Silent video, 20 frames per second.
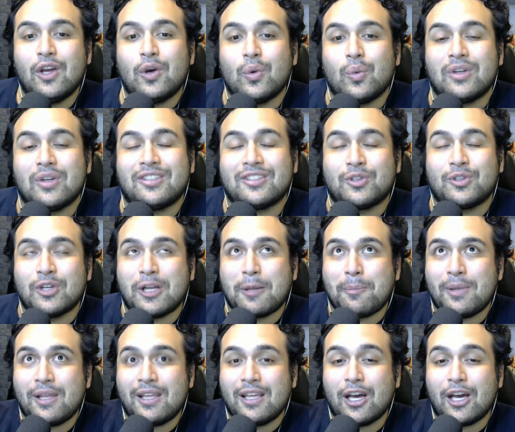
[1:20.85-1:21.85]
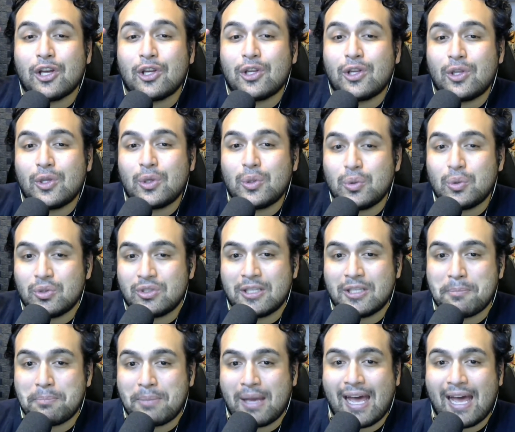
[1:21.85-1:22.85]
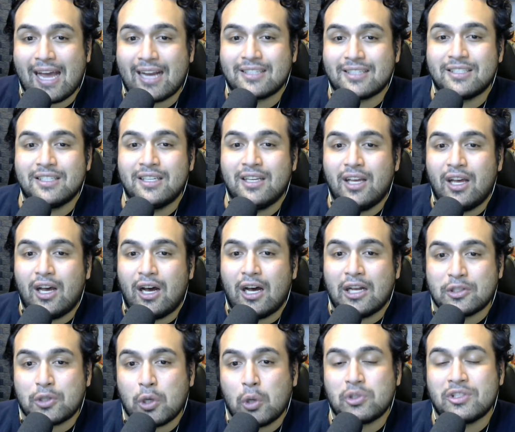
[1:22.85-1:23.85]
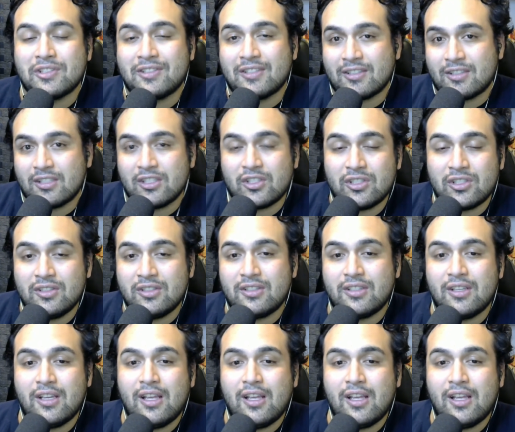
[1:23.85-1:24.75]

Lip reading: which is going to be a huge impact on coaches' decisions,